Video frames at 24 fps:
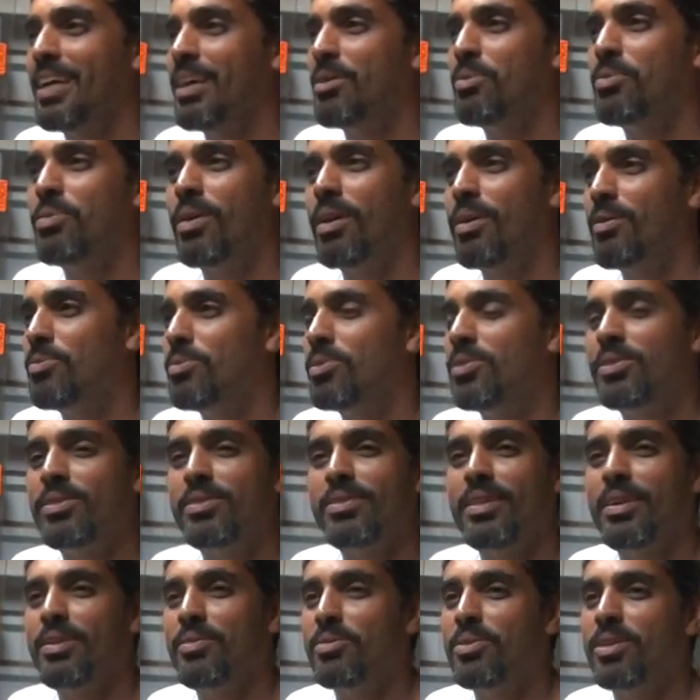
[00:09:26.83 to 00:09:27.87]
I
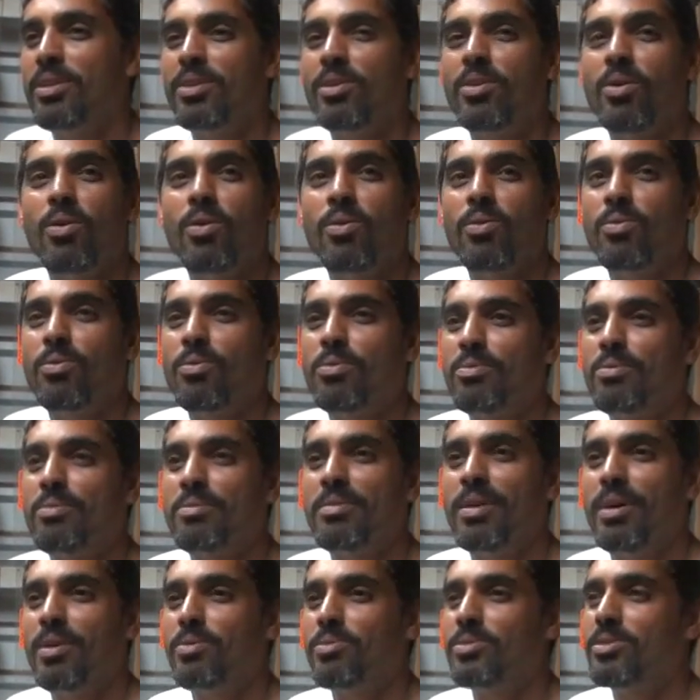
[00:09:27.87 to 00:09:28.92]
wouldn't know.
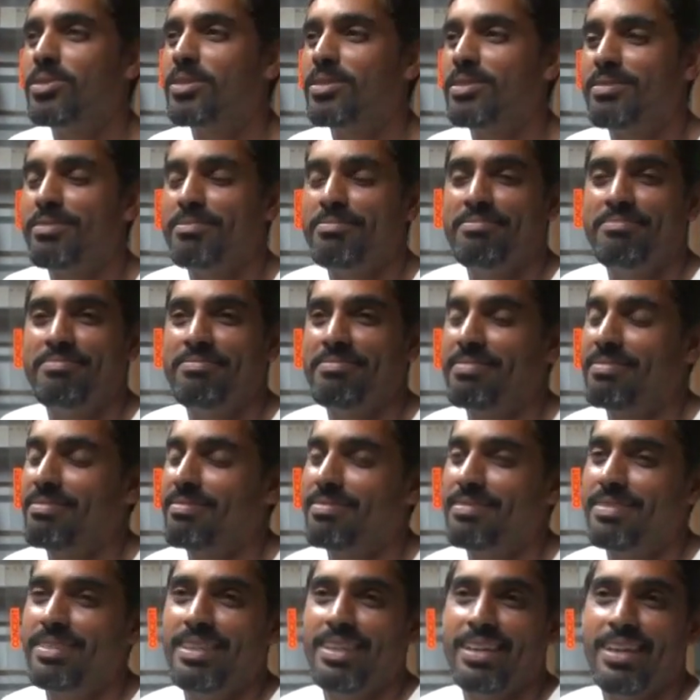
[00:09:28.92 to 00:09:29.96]
I would just,
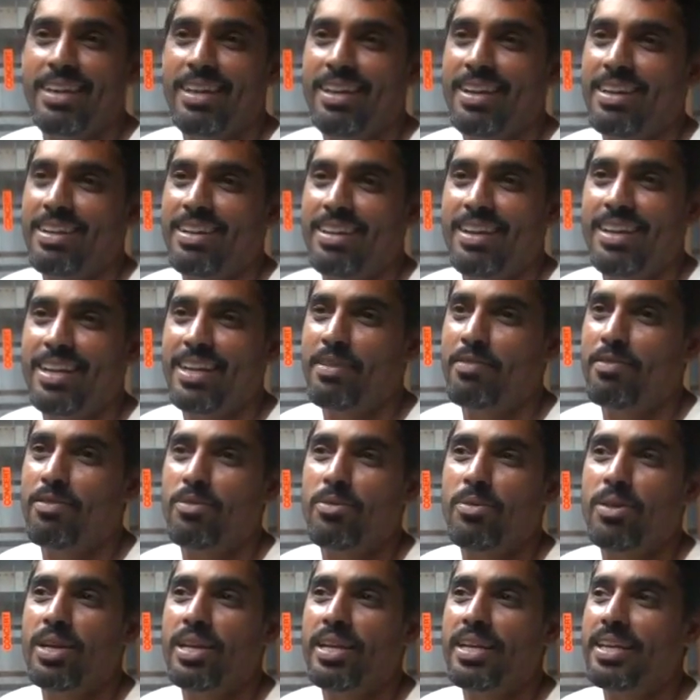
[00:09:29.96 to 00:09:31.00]
yeah, I
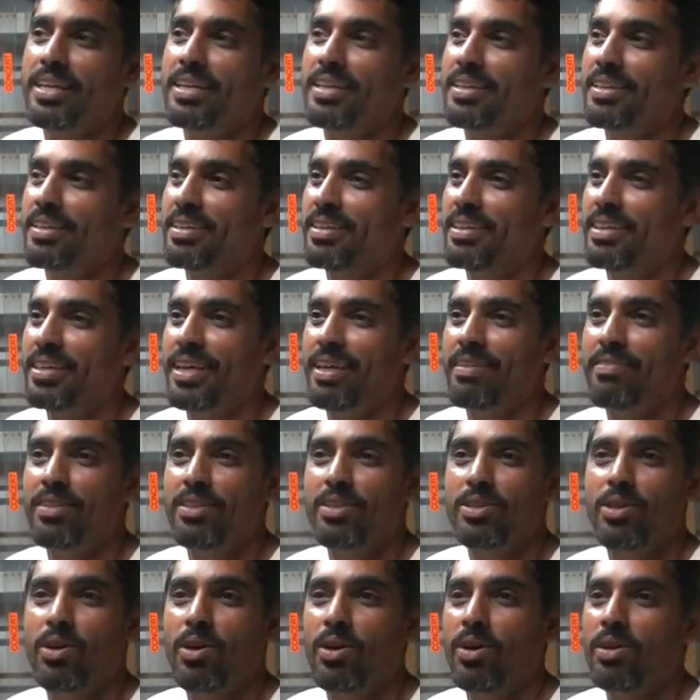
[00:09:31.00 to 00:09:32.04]
never really gave
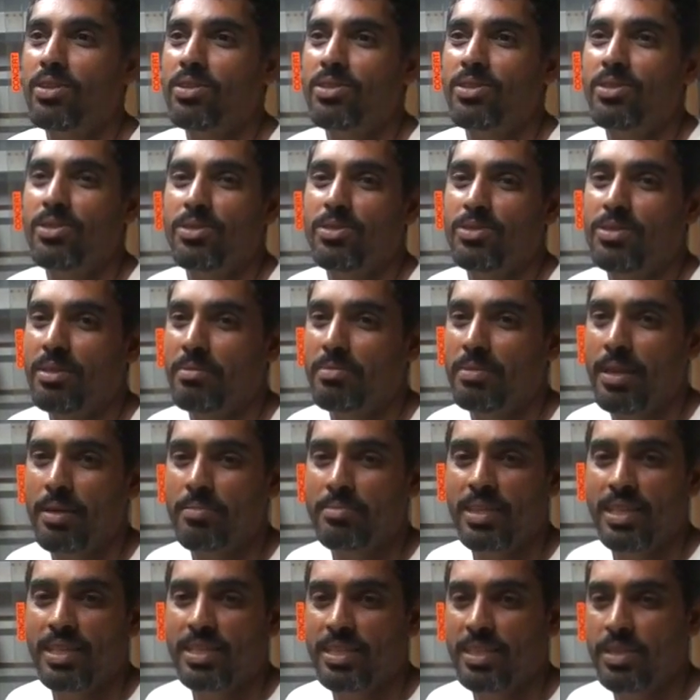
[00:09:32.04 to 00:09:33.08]
it thought. You know,
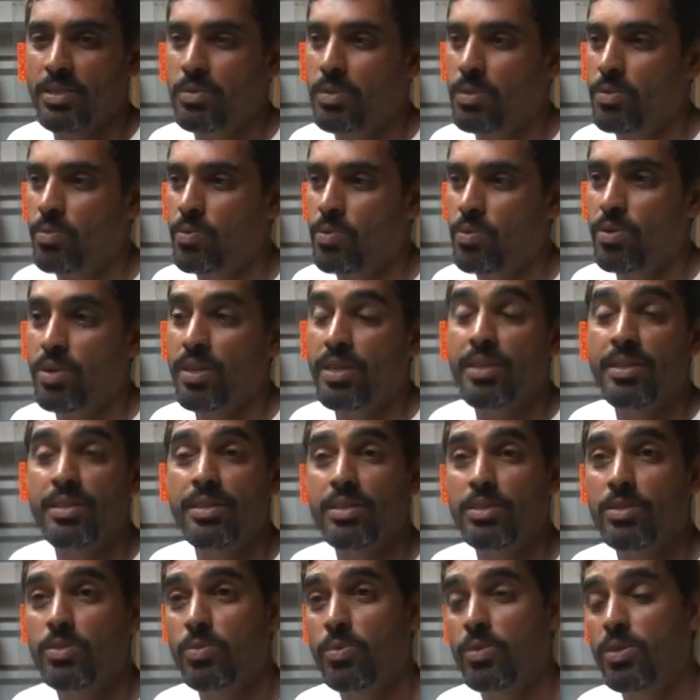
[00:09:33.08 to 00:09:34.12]
sometimes I see one wood, and
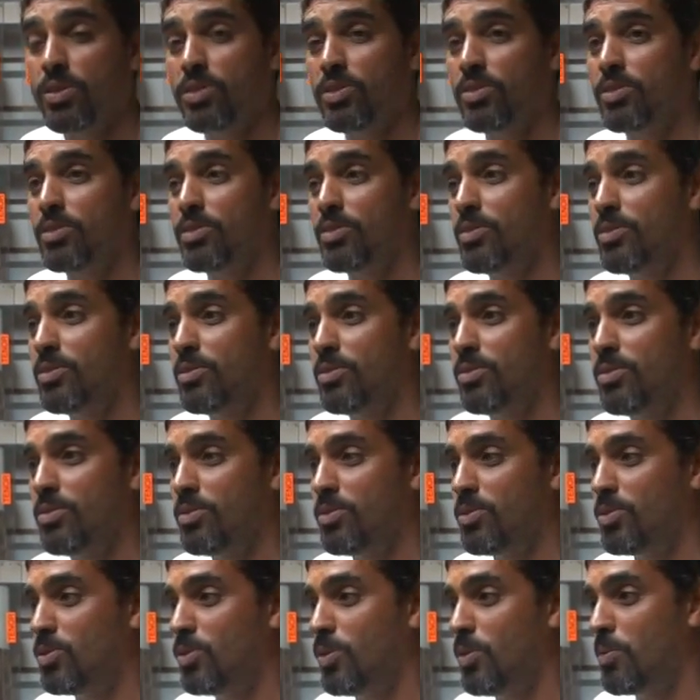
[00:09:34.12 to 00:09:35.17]
this wood is
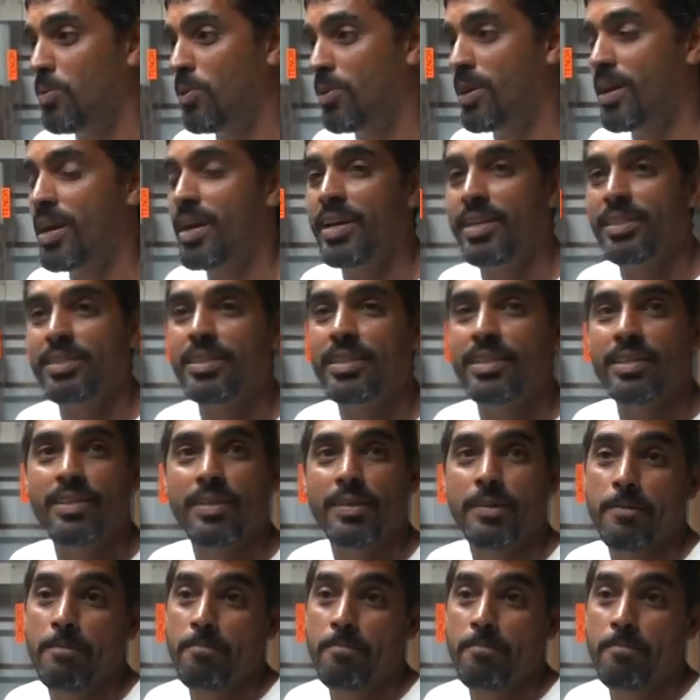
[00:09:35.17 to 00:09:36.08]
super nice, and